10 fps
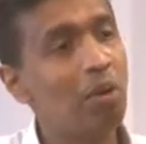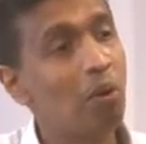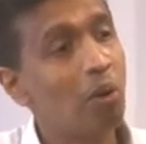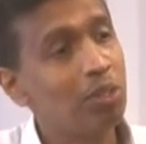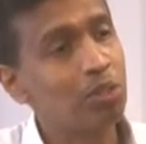
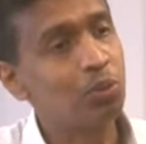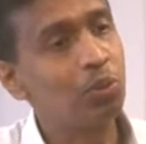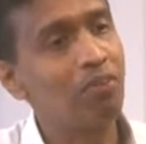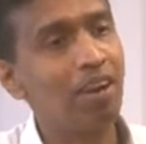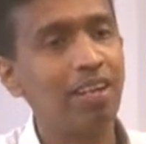notes to
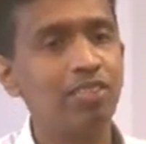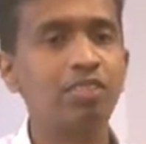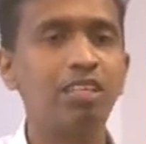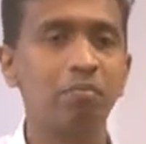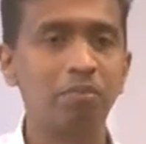the financial
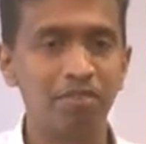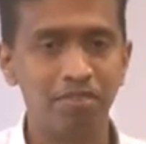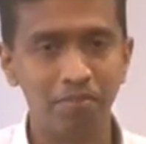statements.